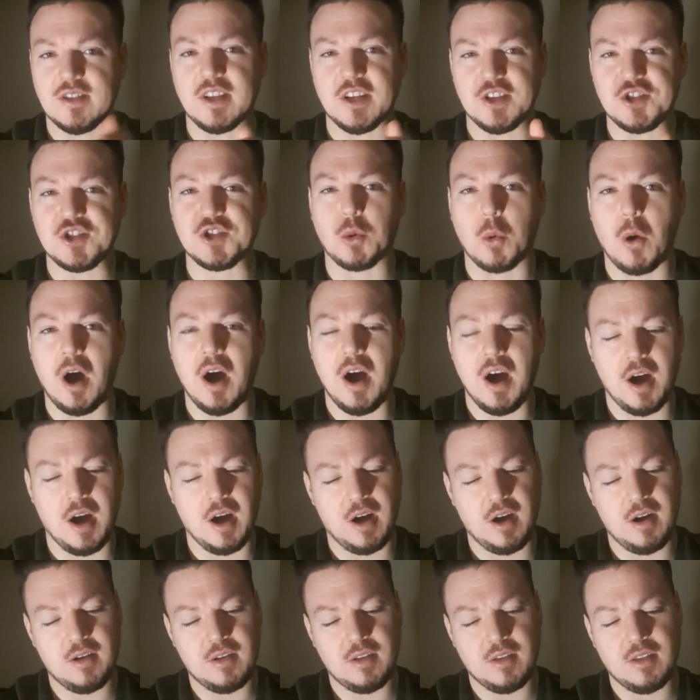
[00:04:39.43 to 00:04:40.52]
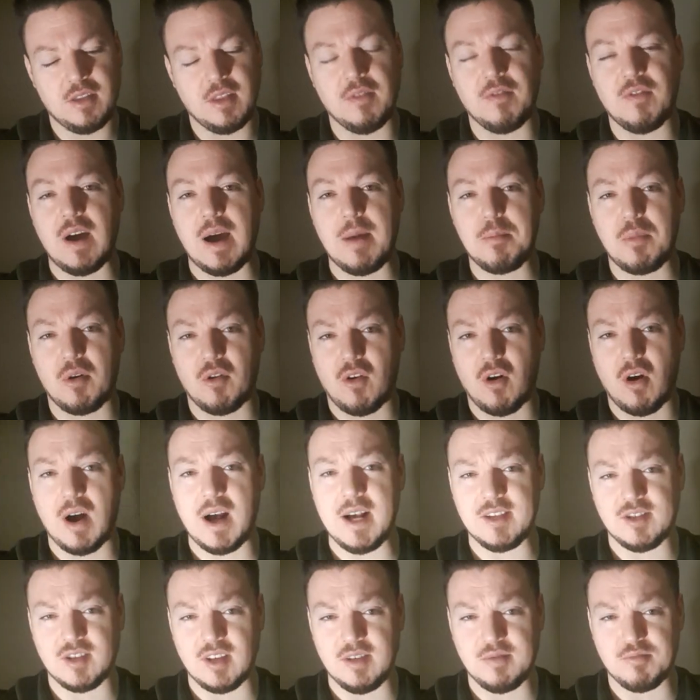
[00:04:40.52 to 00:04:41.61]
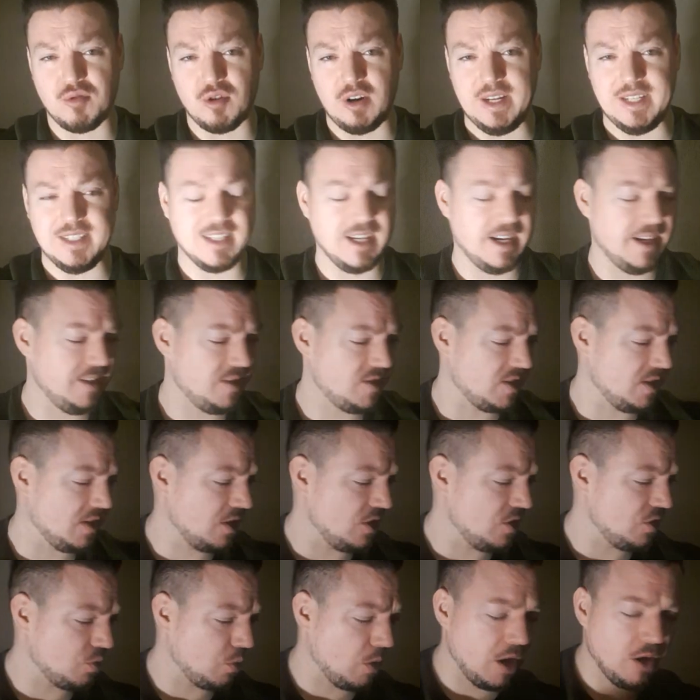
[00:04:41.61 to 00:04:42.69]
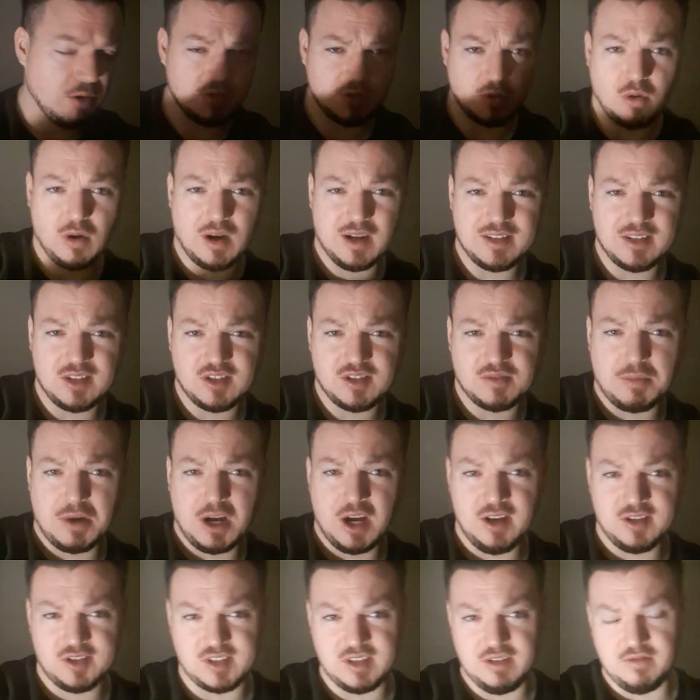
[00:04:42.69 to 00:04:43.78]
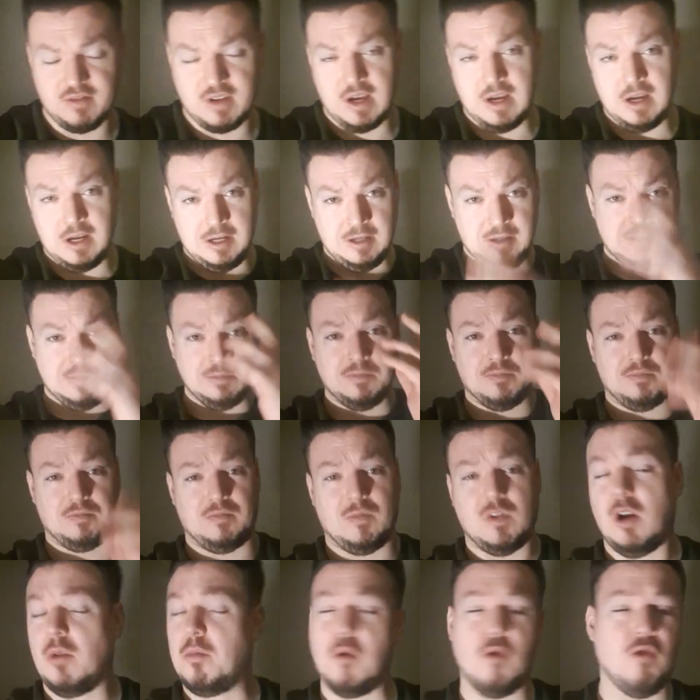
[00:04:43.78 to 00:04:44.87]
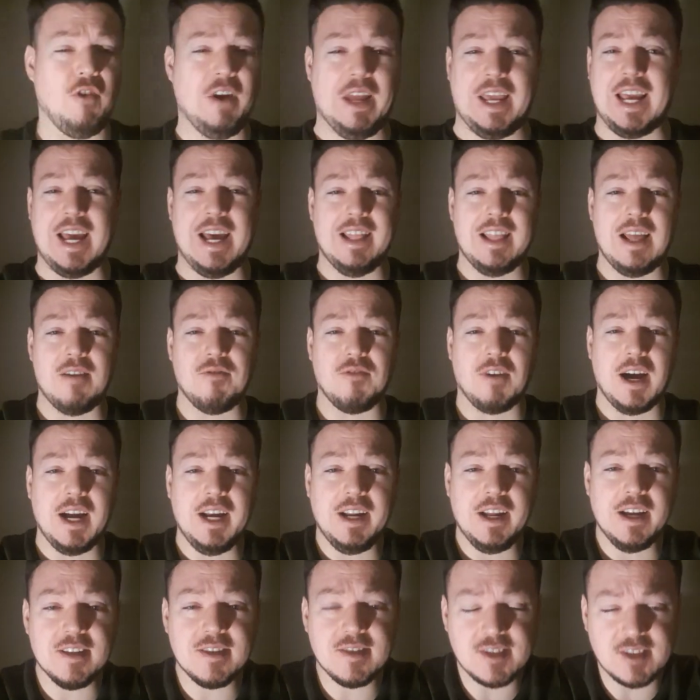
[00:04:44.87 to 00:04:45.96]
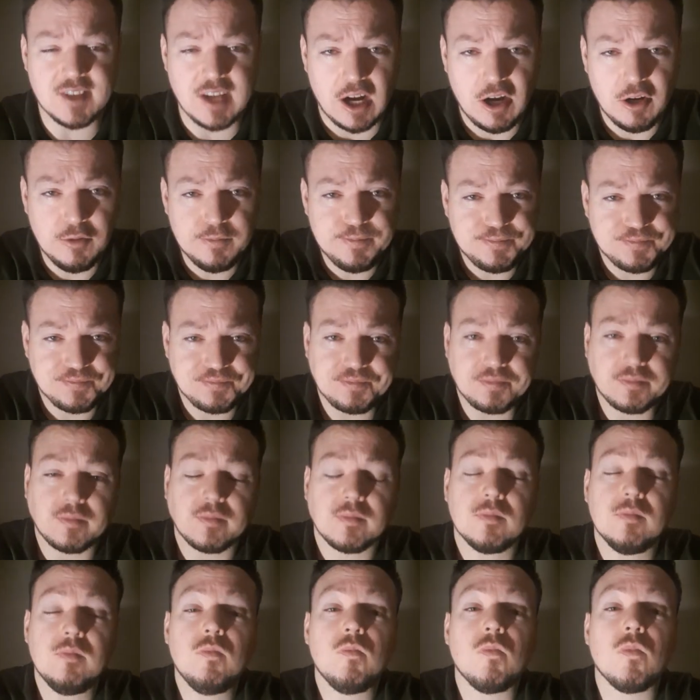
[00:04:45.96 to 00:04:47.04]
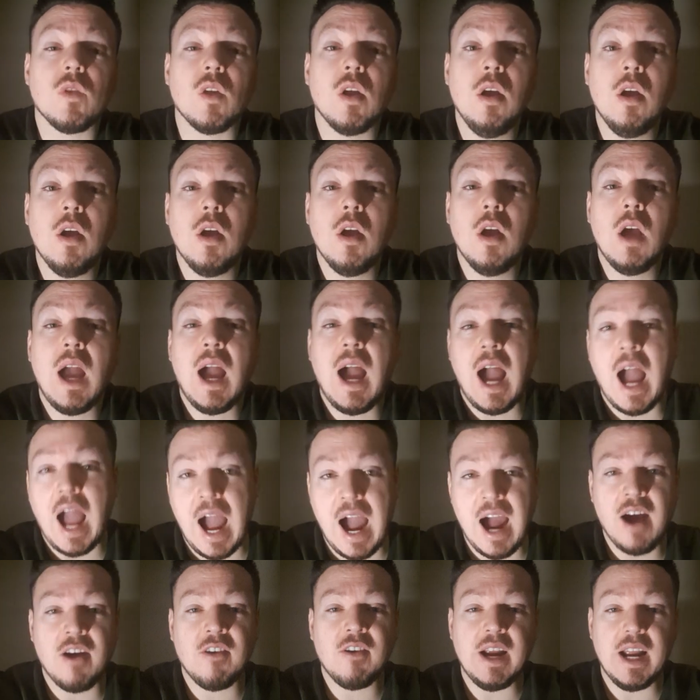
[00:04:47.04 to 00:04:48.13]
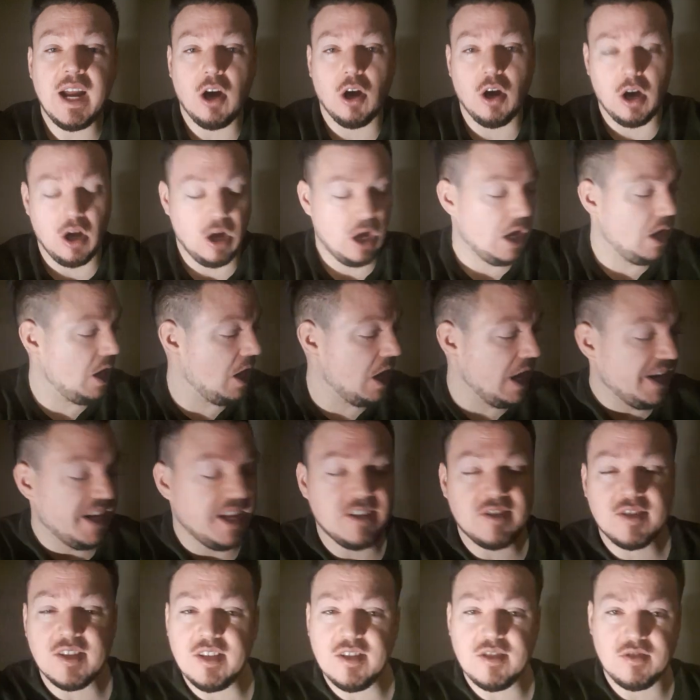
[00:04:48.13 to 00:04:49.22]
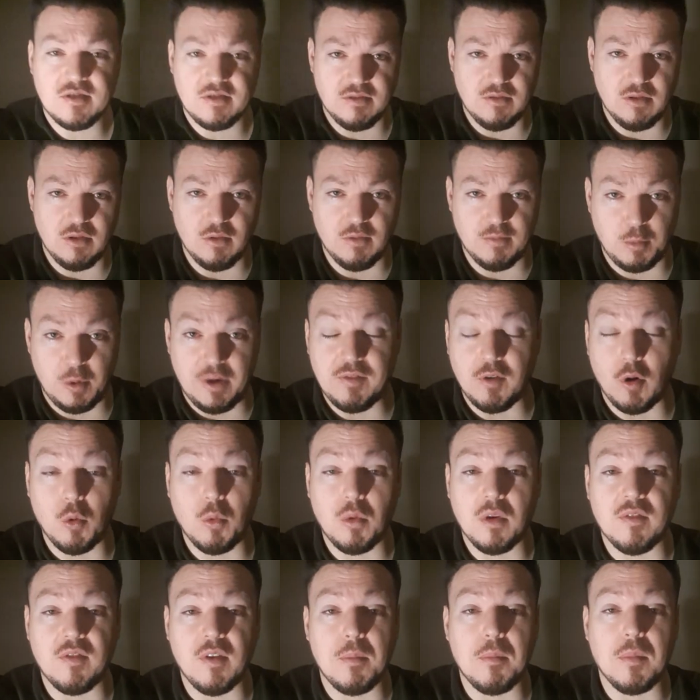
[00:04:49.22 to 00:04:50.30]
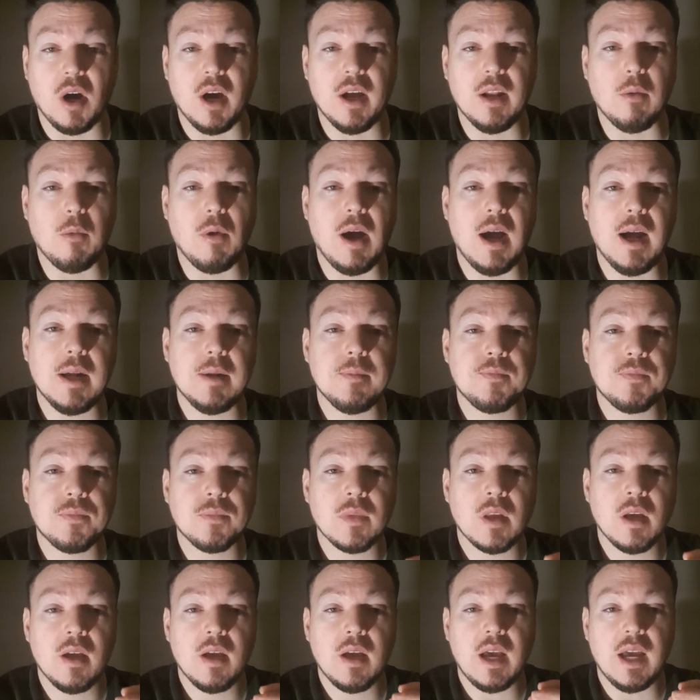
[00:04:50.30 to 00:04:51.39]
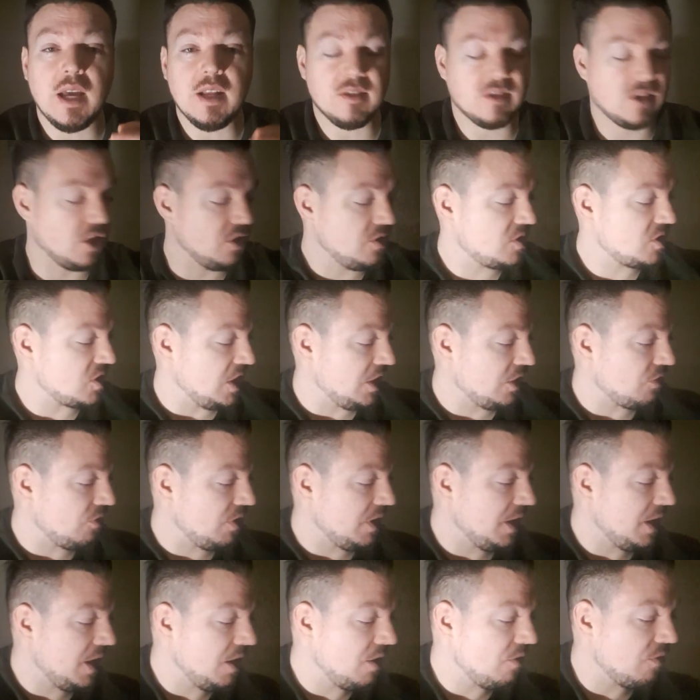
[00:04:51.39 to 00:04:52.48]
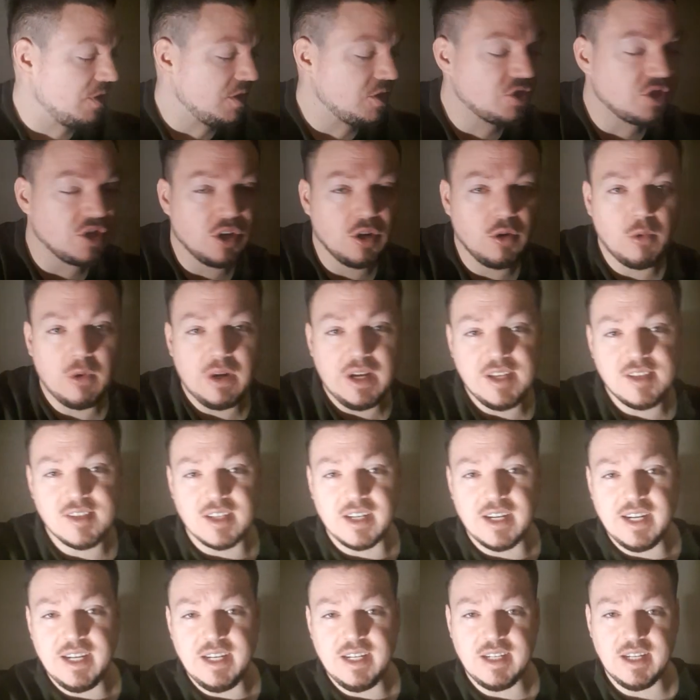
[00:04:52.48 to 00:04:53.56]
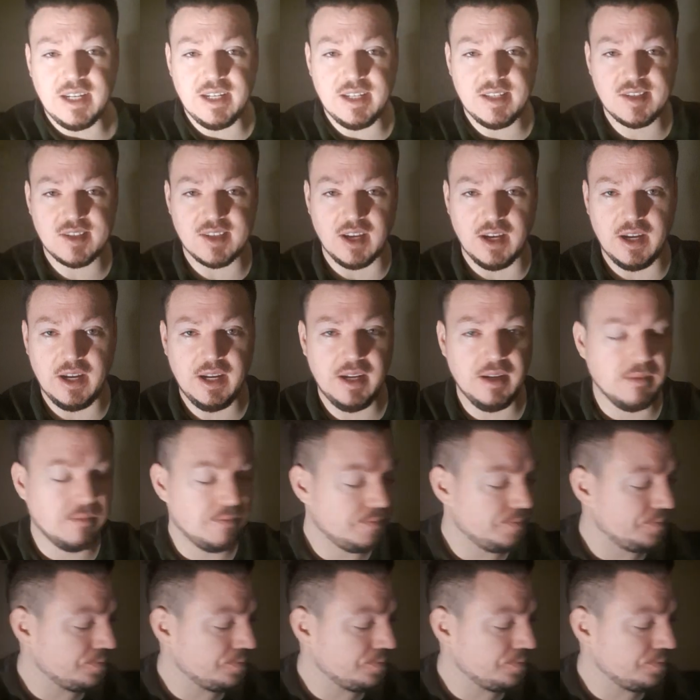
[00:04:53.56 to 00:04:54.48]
squirter, the vaporizer is pretty decent as well. It's quite dispersive. I'm already getting that radiance. So how it, and this is with all of them, by the way, considering the original is an EDT,